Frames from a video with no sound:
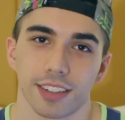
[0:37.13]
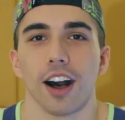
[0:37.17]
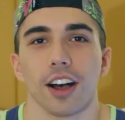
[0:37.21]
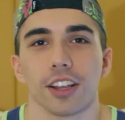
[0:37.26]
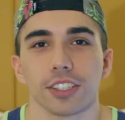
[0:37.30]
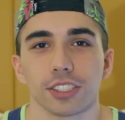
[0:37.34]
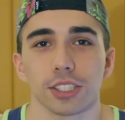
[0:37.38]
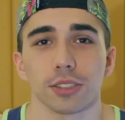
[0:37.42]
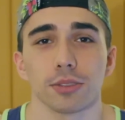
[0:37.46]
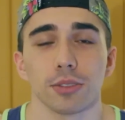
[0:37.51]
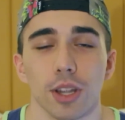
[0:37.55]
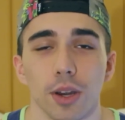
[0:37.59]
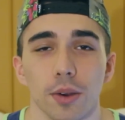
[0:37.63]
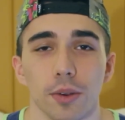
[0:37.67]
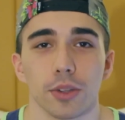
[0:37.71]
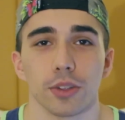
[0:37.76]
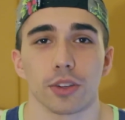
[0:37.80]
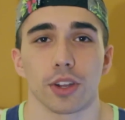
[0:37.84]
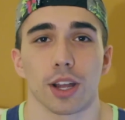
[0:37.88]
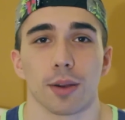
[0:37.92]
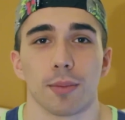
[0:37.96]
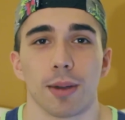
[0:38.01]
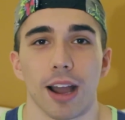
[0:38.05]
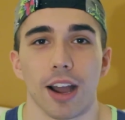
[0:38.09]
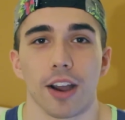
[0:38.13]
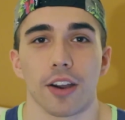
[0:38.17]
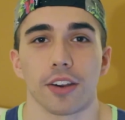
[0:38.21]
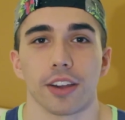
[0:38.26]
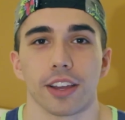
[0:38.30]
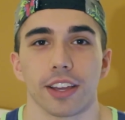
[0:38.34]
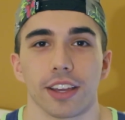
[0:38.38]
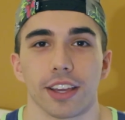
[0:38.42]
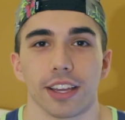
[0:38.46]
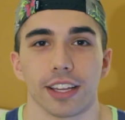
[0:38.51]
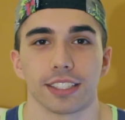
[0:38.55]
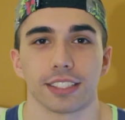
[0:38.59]
Also know when you come
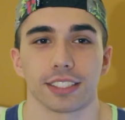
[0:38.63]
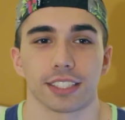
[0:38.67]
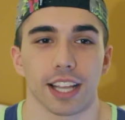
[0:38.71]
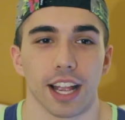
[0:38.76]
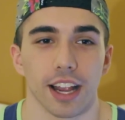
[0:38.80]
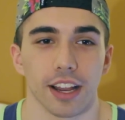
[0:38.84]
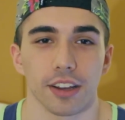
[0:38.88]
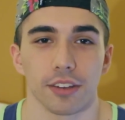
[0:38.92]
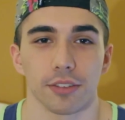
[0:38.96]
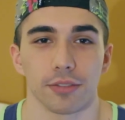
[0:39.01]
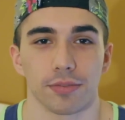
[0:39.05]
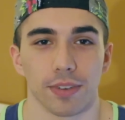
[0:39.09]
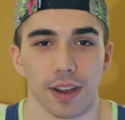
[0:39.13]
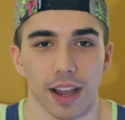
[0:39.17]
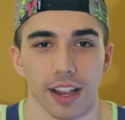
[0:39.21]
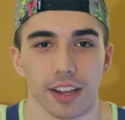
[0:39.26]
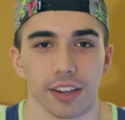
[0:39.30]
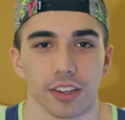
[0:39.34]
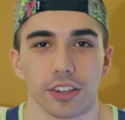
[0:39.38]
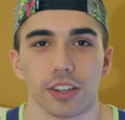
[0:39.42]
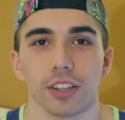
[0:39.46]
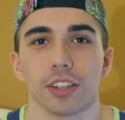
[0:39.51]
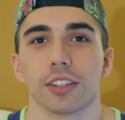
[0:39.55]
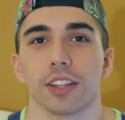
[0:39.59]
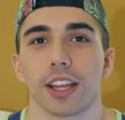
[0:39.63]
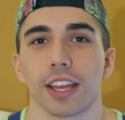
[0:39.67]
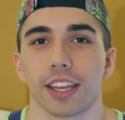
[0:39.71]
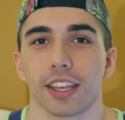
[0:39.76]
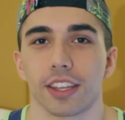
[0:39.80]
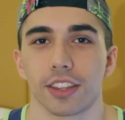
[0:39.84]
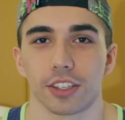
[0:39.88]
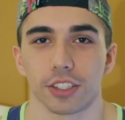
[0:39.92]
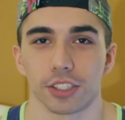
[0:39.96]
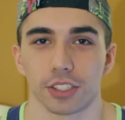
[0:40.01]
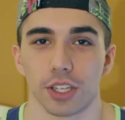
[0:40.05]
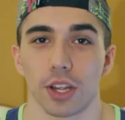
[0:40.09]
out, it's kind of final,
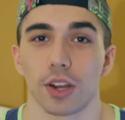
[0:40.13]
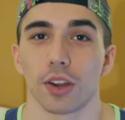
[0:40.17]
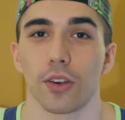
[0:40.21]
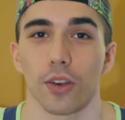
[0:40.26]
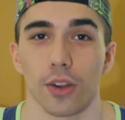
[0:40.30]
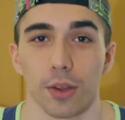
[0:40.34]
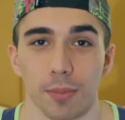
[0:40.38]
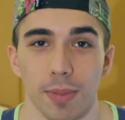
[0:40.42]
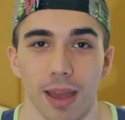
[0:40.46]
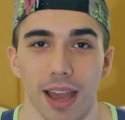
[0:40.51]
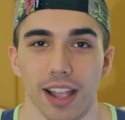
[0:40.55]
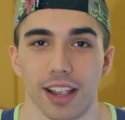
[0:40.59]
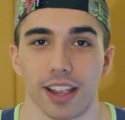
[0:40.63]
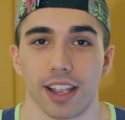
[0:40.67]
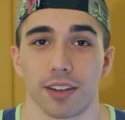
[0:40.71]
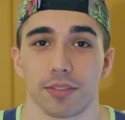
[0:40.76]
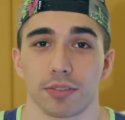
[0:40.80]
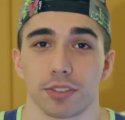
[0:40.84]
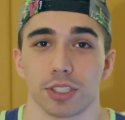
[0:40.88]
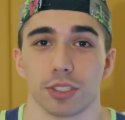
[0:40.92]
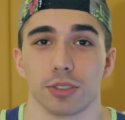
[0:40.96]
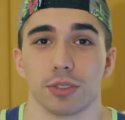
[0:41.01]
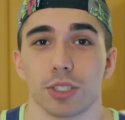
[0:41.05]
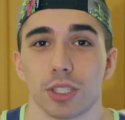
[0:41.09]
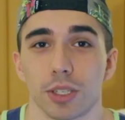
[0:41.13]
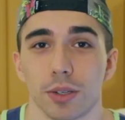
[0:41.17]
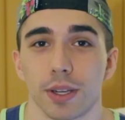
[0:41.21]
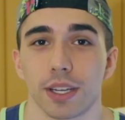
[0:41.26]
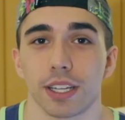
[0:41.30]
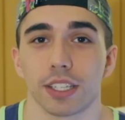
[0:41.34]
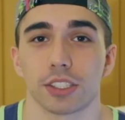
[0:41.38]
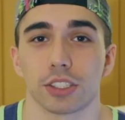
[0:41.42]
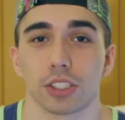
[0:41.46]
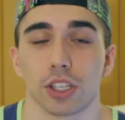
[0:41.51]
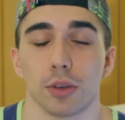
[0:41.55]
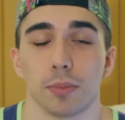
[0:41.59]
like there's no going back after you do
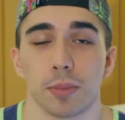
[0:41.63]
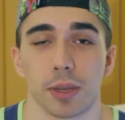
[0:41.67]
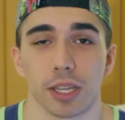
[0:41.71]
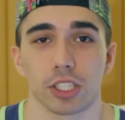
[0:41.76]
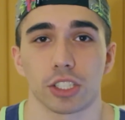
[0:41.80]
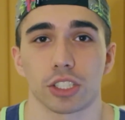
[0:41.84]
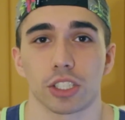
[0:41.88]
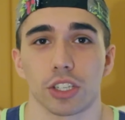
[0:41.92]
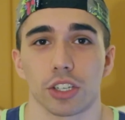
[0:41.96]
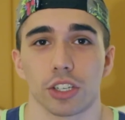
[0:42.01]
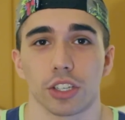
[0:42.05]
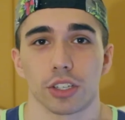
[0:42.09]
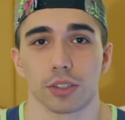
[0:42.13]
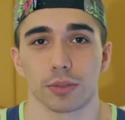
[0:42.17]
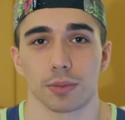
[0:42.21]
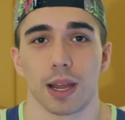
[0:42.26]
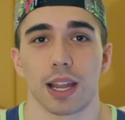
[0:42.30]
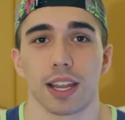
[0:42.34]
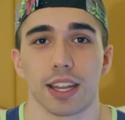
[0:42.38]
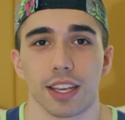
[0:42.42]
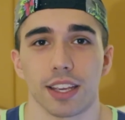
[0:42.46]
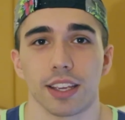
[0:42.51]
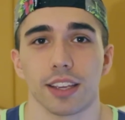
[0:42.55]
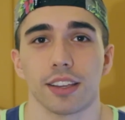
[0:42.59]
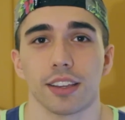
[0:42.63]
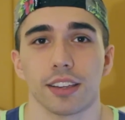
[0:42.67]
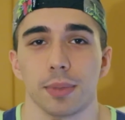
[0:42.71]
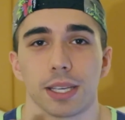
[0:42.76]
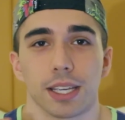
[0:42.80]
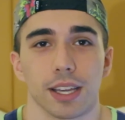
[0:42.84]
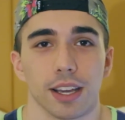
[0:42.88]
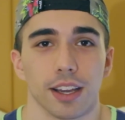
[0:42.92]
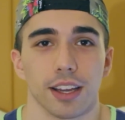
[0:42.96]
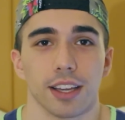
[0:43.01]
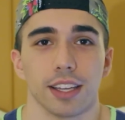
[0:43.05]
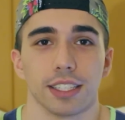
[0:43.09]
it, so make sure you're ready,
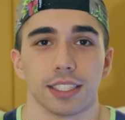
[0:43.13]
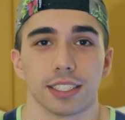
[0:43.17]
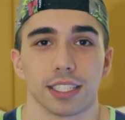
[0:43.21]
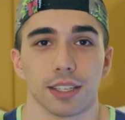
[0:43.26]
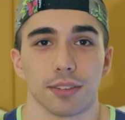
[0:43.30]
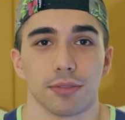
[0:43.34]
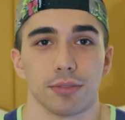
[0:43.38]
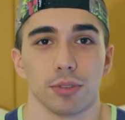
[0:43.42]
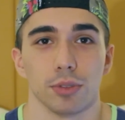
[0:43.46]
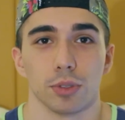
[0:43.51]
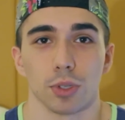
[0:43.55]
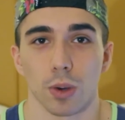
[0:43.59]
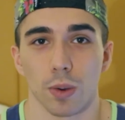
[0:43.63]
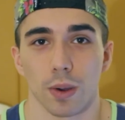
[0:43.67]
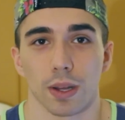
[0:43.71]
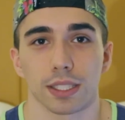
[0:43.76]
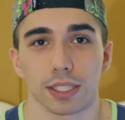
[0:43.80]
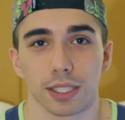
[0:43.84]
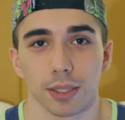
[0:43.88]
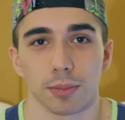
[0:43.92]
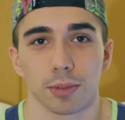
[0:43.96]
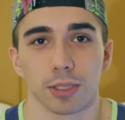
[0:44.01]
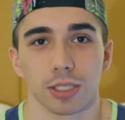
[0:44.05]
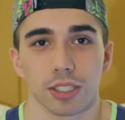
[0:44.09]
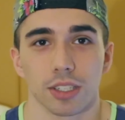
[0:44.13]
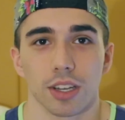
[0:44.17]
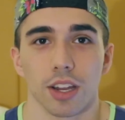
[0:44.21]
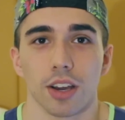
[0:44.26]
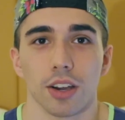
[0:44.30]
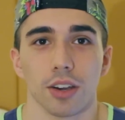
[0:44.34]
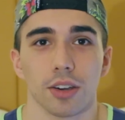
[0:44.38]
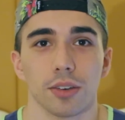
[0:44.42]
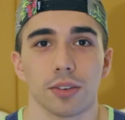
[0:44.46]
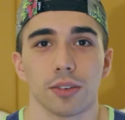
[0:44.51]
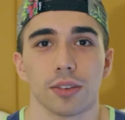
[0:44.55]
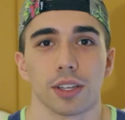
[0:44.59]
because if you don't want someone to
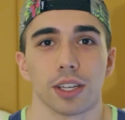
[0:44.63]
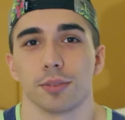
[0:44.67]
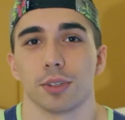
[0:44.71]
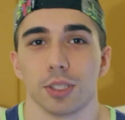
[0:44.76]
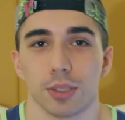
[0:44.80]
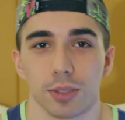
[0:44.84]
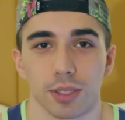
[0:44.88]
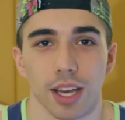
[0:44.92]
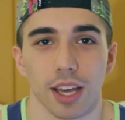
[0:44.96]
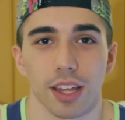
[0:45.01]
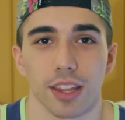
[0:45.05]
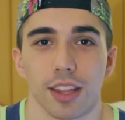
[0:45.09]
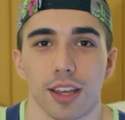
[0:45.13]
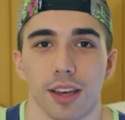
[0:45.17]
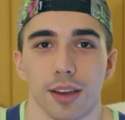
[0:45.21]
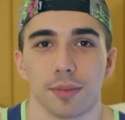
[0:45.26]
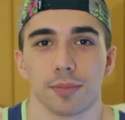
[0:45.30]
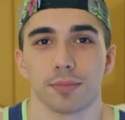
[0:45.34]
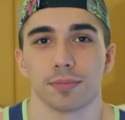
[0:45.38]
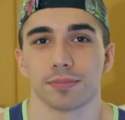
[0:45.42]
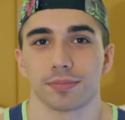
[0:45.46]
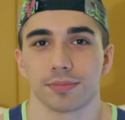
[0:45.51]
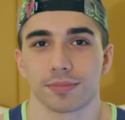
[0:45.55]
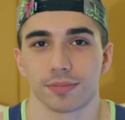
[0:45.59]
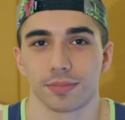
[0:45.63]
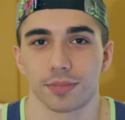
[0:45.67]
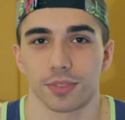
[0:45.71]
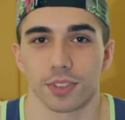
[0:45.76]
know when you tell them,